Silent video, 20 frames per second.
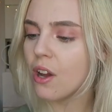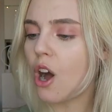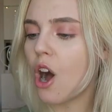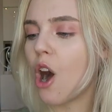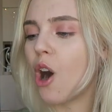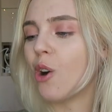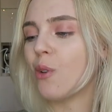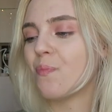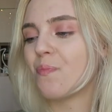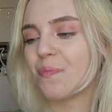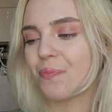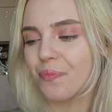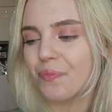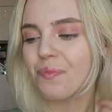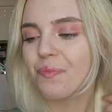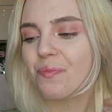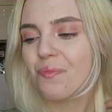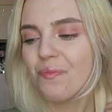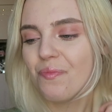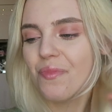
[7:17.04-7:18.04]
Oh,
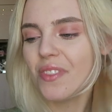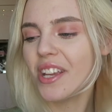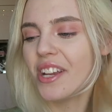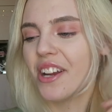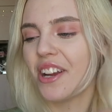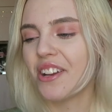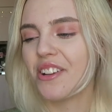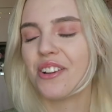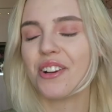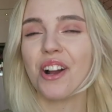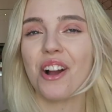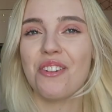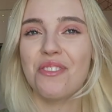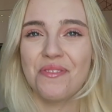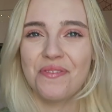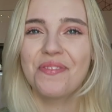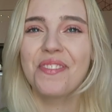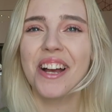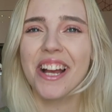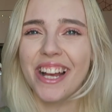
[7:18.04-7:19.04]
here you go.
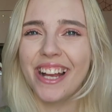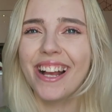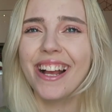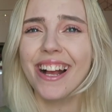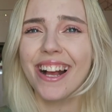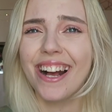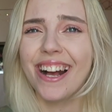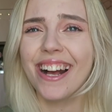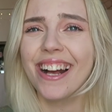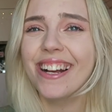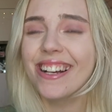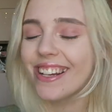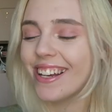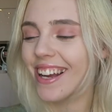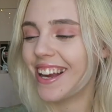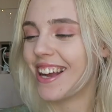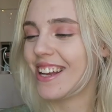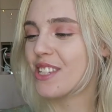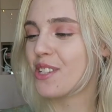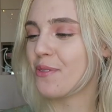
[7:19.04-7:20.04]

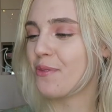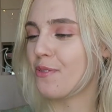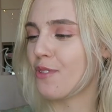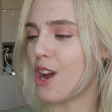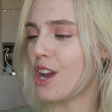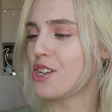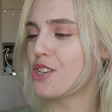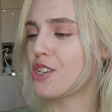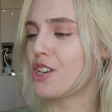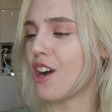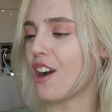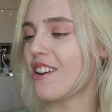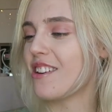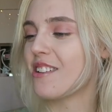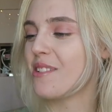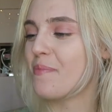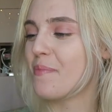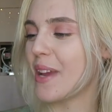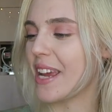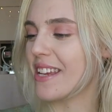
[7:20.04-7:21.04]
It's fresh
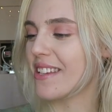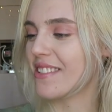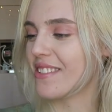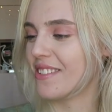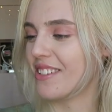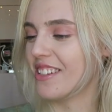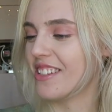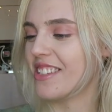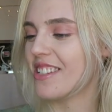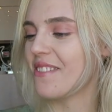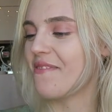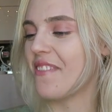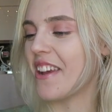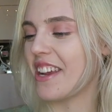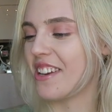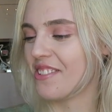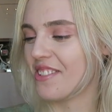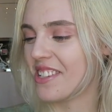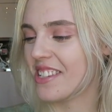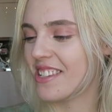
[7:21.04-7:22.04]
garden basil,
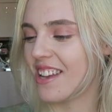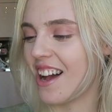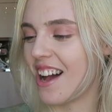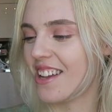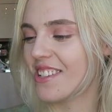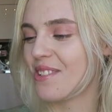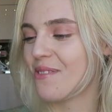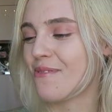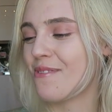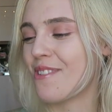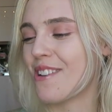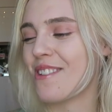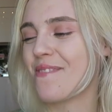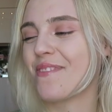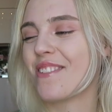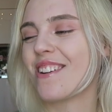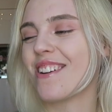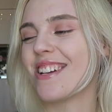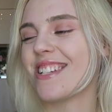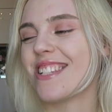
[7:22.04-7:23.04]
tomato sauce,
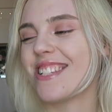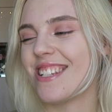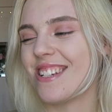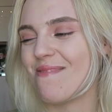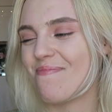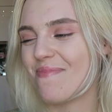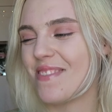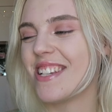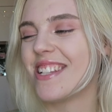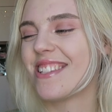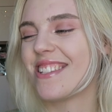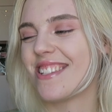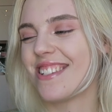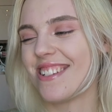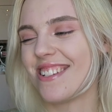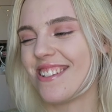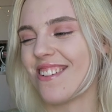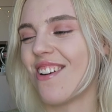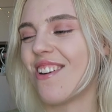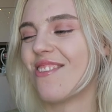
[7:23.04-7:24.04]
warm crusty
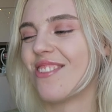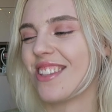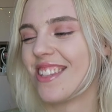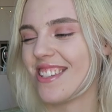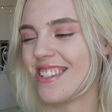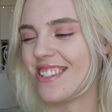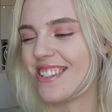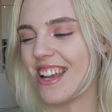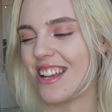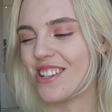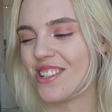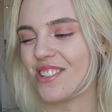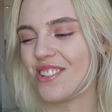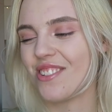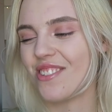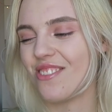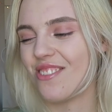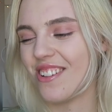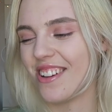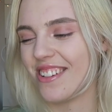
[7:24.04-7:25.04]
pizza dough with
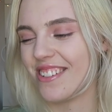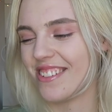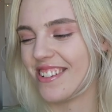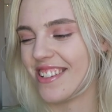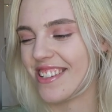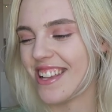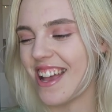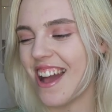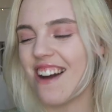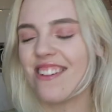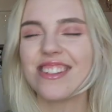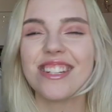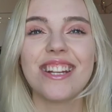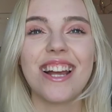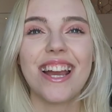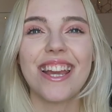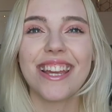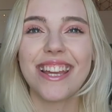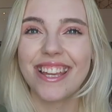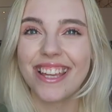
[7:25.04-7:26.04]
essential oils. How did
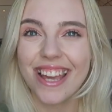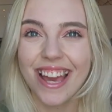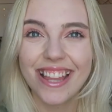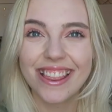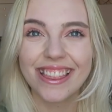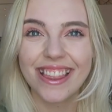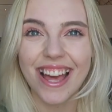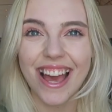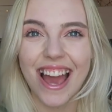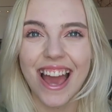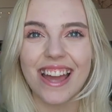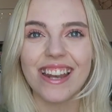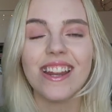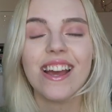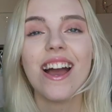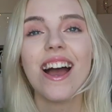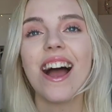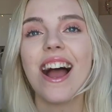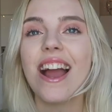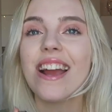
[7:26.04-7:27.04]
I get
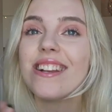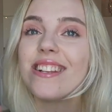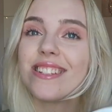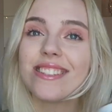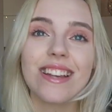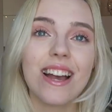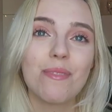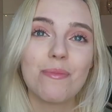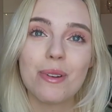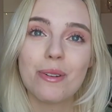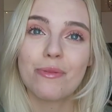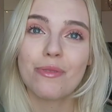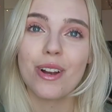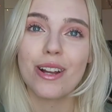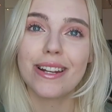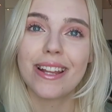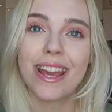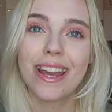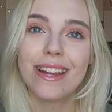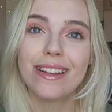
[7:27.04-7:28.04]
that? I need to have my
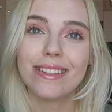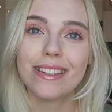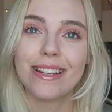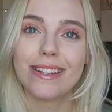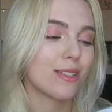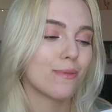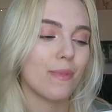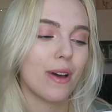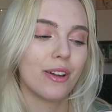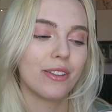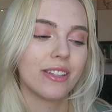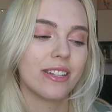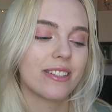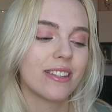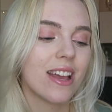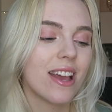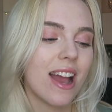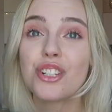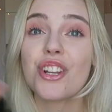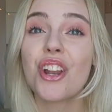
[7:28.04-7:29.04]
friend Haley smell this.
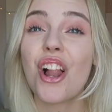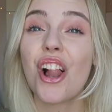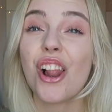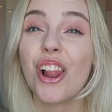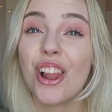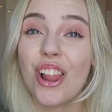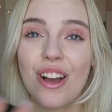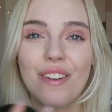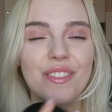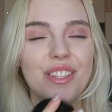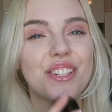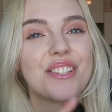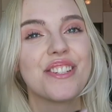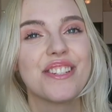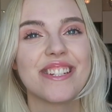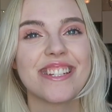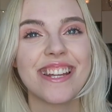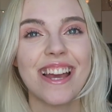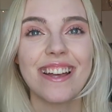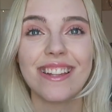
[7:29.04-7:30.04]
She's gonna love this,
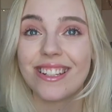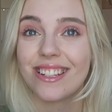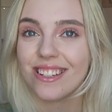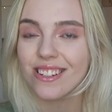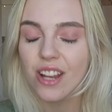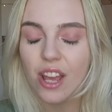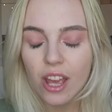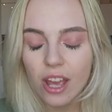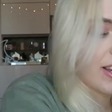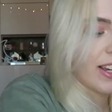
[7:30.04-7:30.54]
she's Italian.